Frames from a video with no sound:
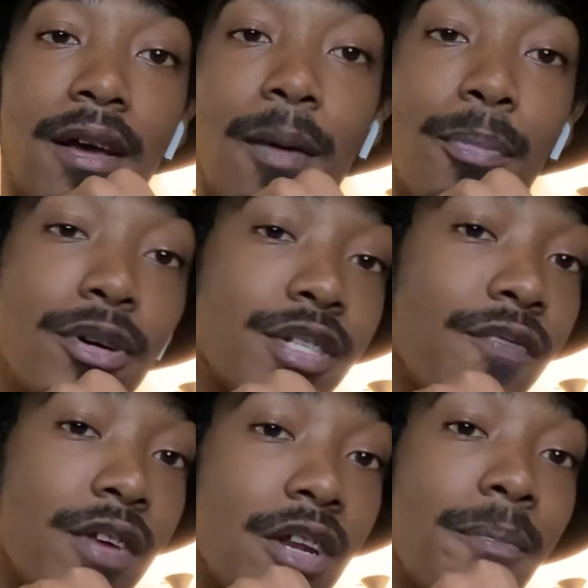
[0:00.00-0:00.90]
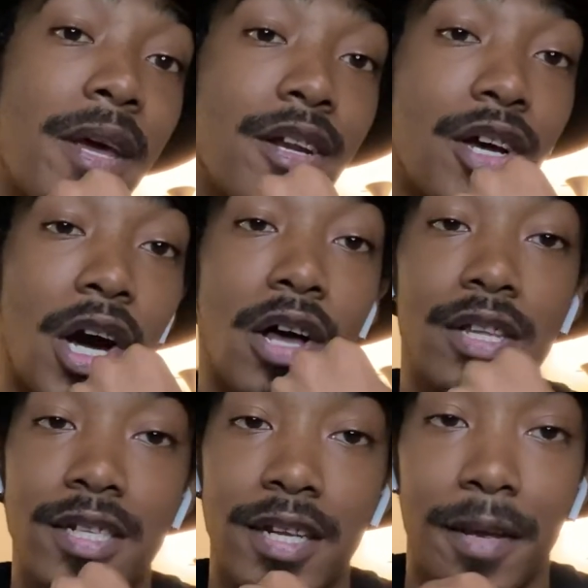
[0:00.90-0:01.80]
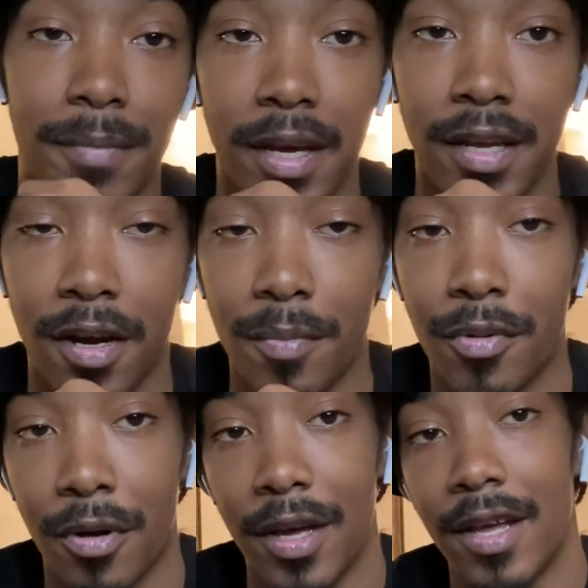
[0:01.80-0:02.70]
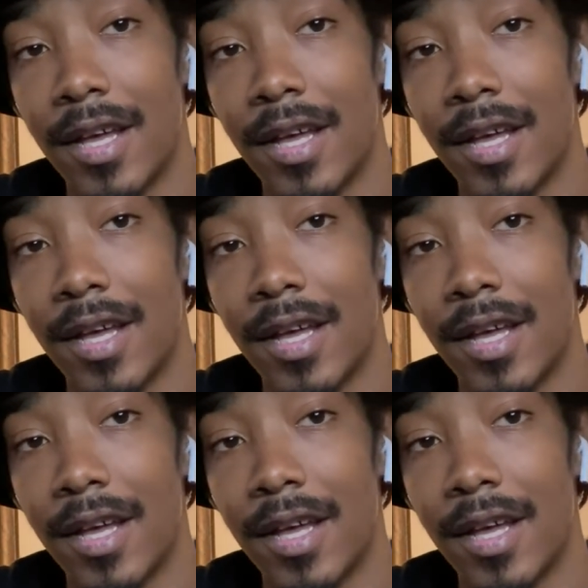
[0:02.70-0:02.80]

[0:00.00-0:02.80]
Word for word: I posted video of them in the car listening to NBA young boy.